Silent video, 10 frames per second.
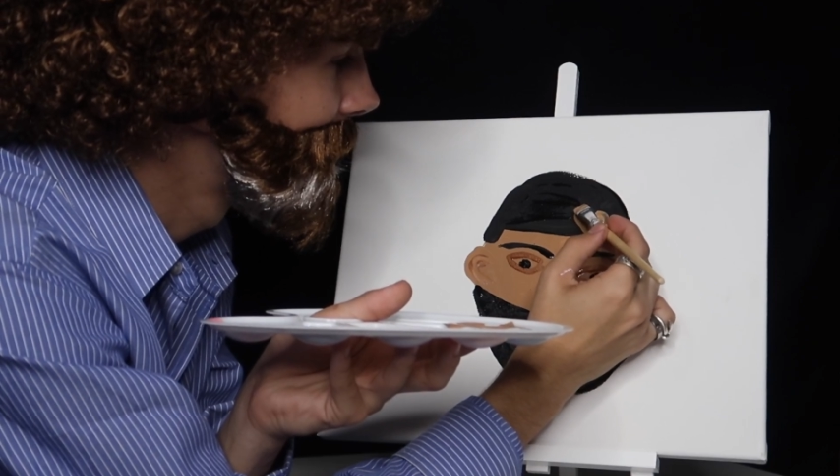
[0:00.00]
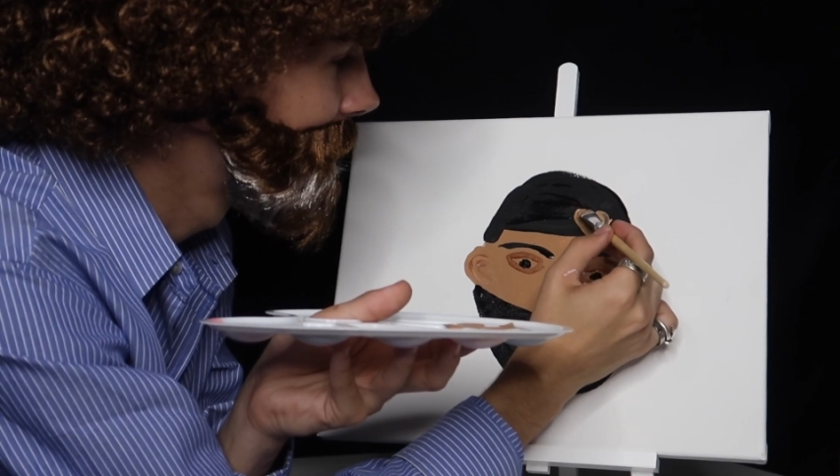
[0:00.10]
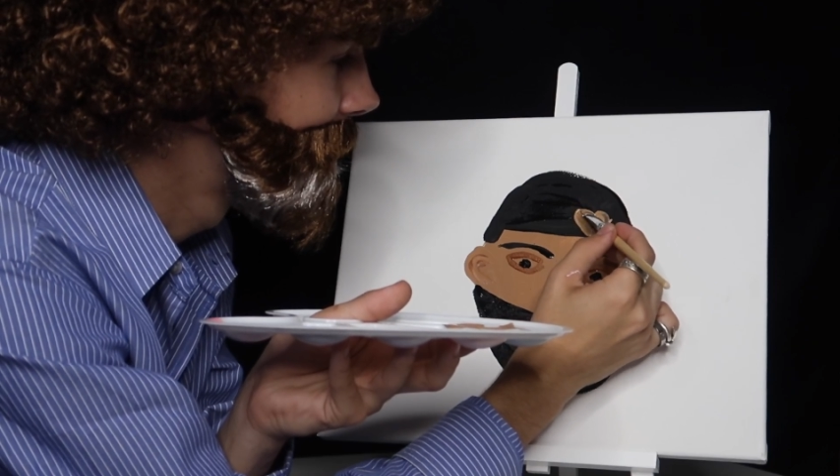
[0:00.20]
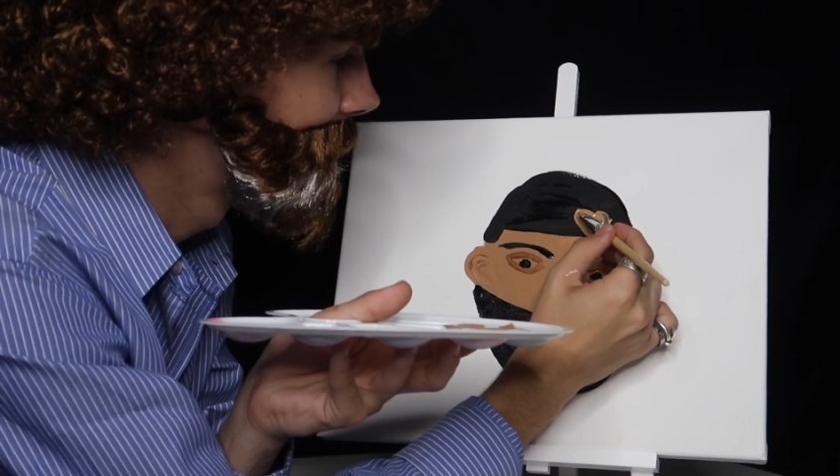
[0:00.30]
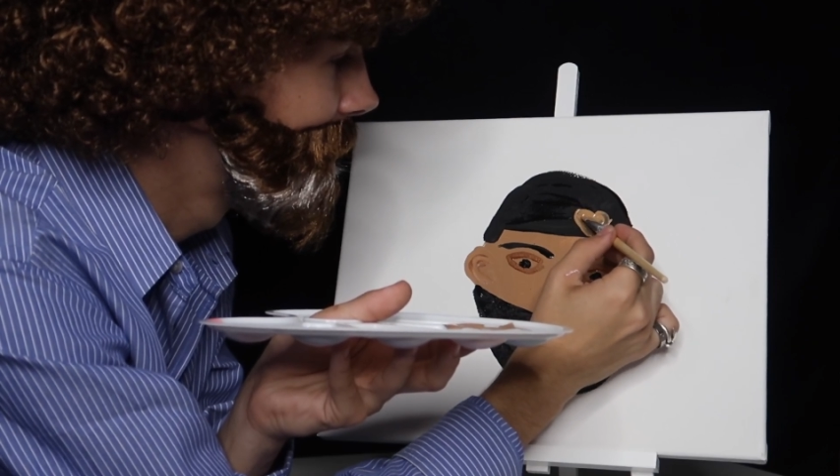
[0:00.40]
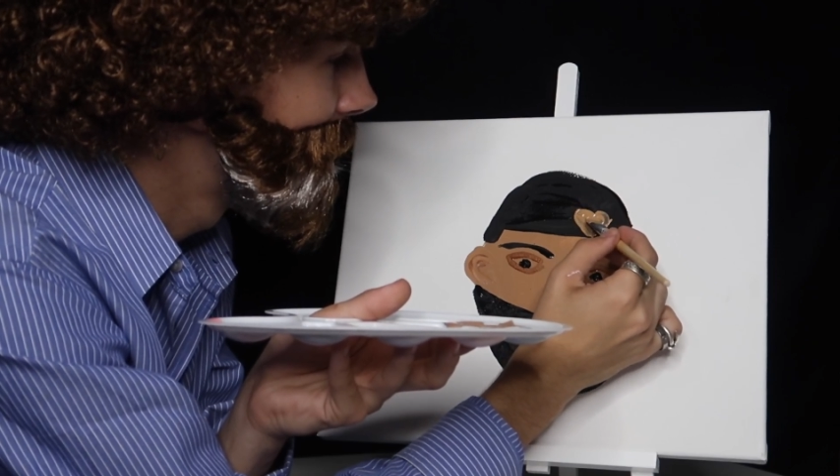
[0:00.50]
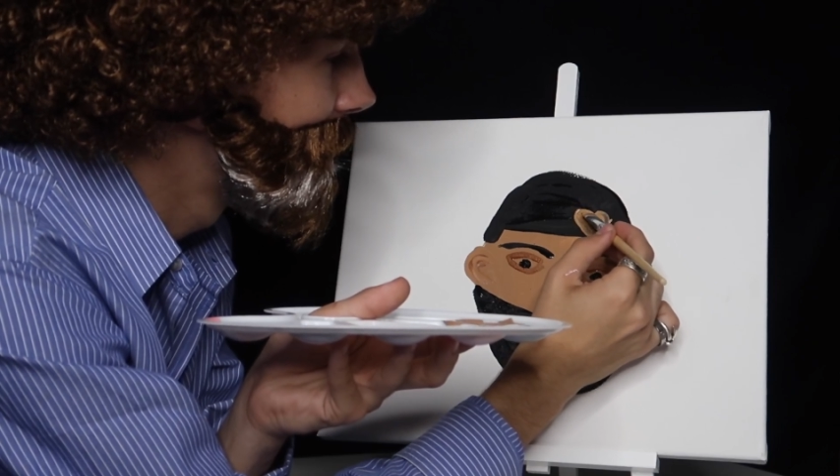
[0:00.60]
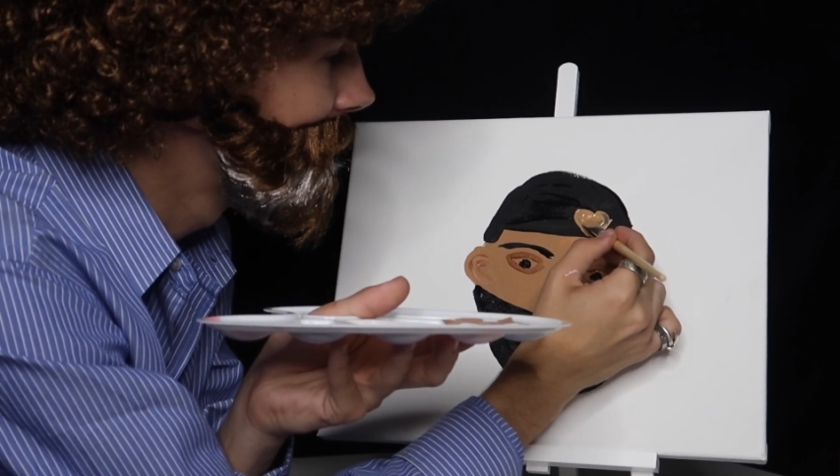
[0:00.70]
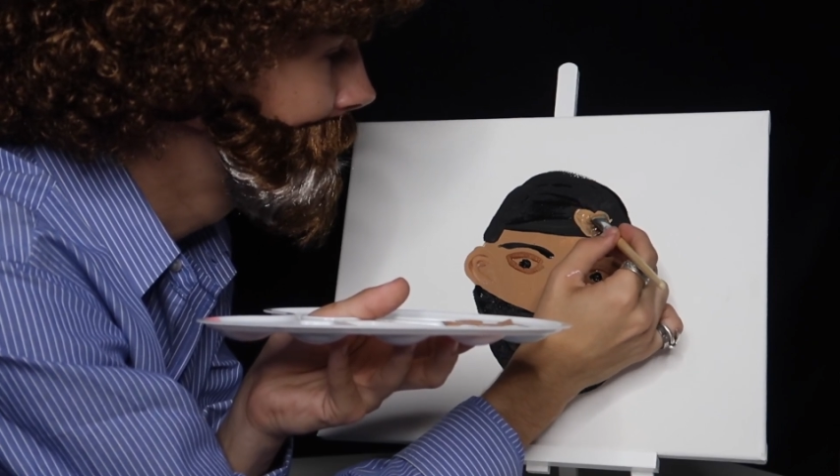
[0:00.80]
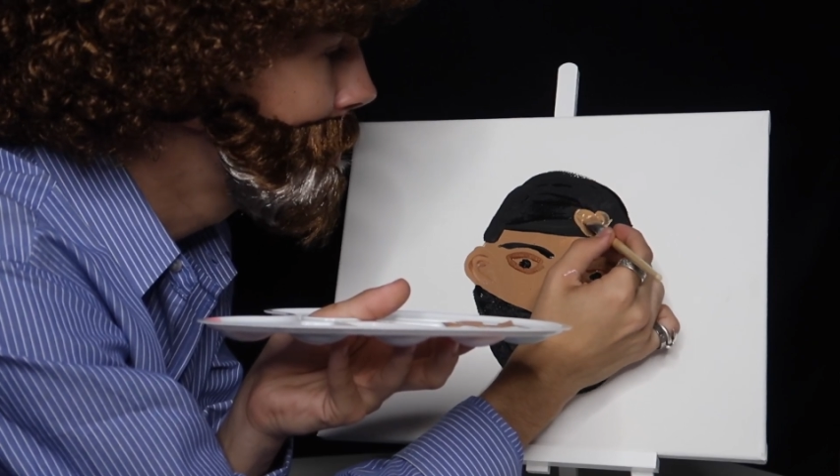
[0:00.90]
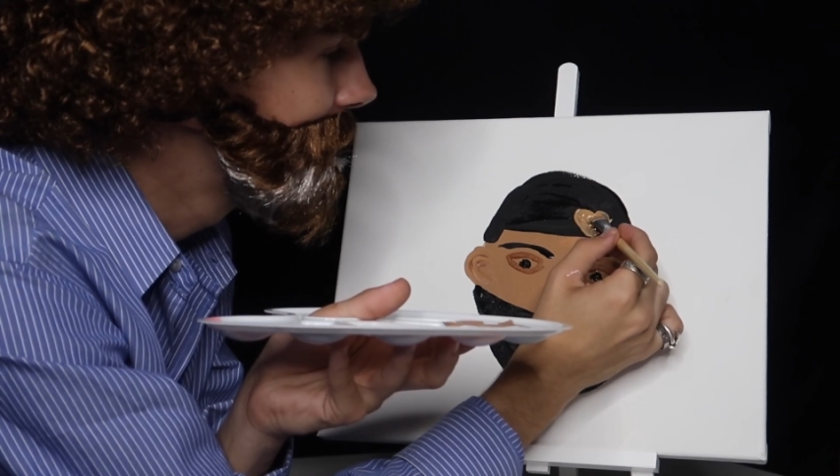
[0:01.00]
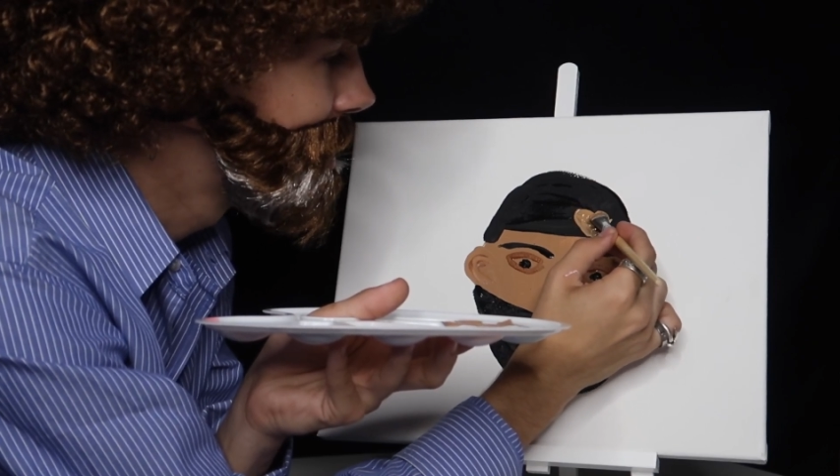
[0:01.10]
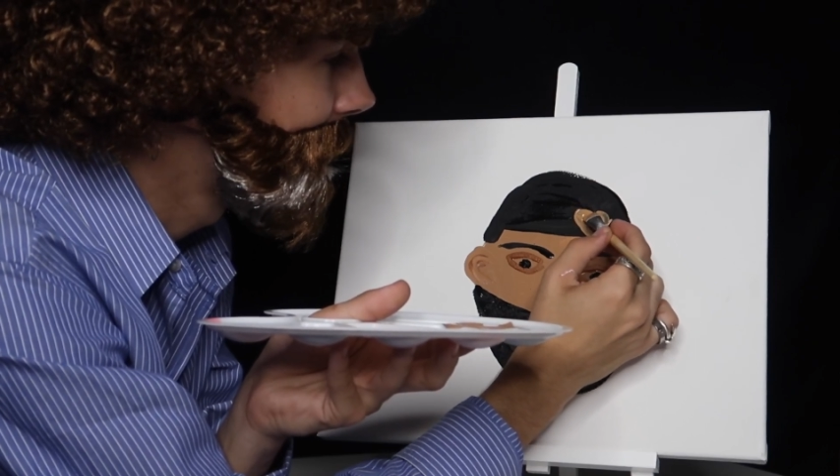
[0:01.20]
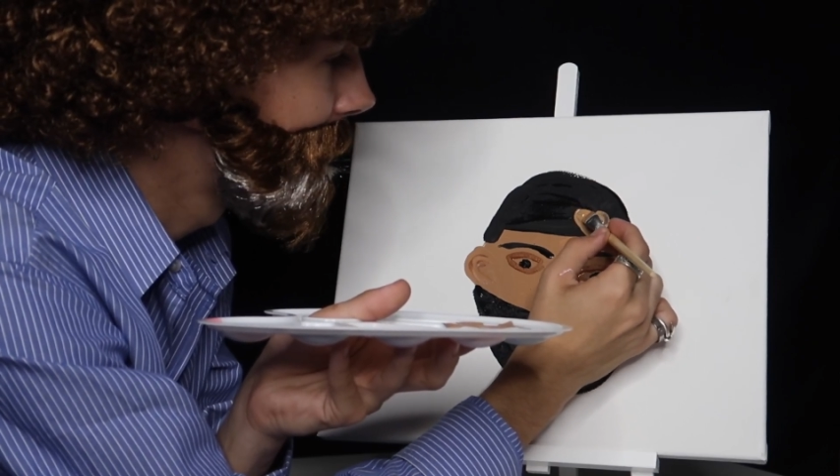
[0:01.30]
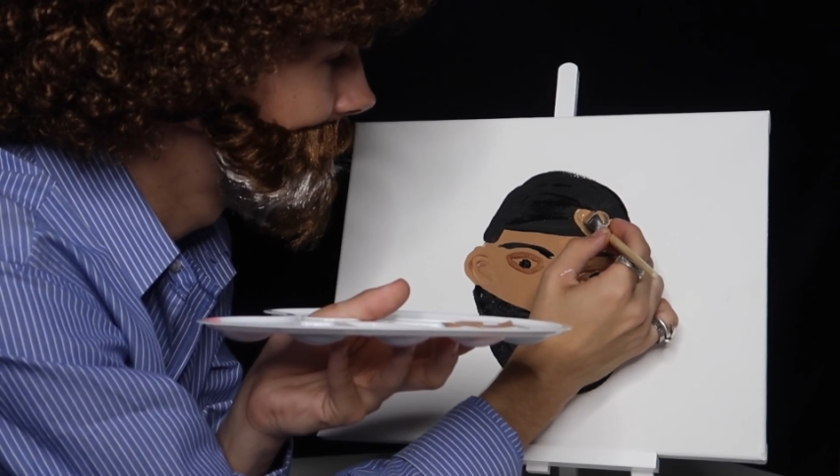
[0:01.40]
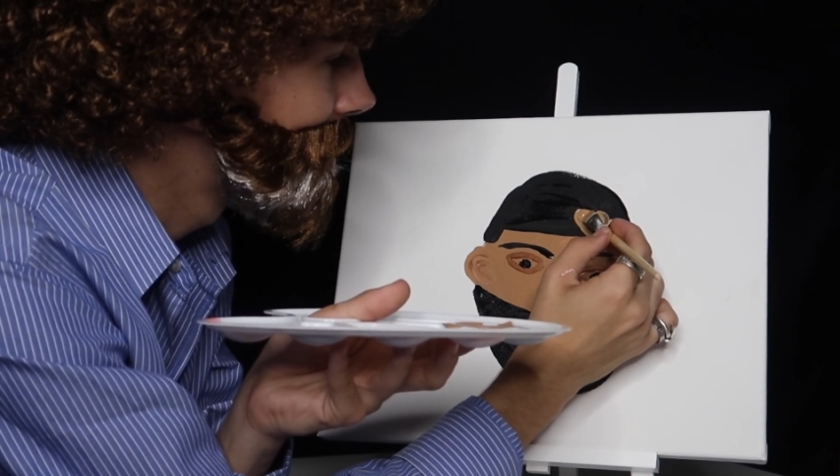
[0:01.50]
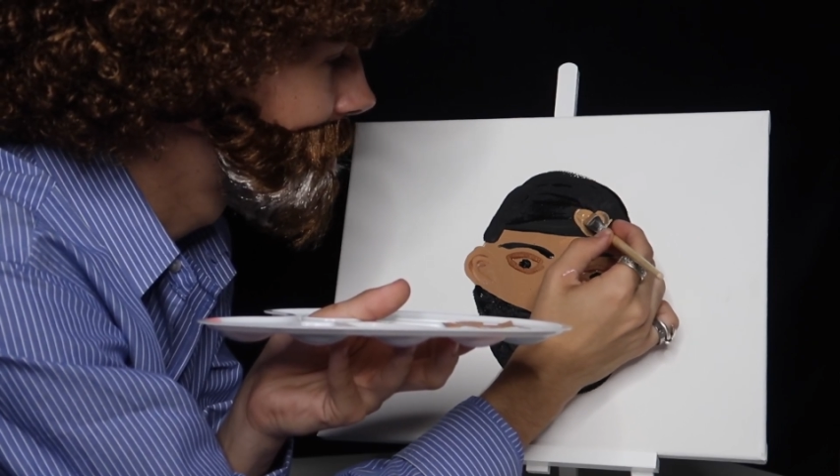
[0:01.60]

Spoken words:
then you'll be set.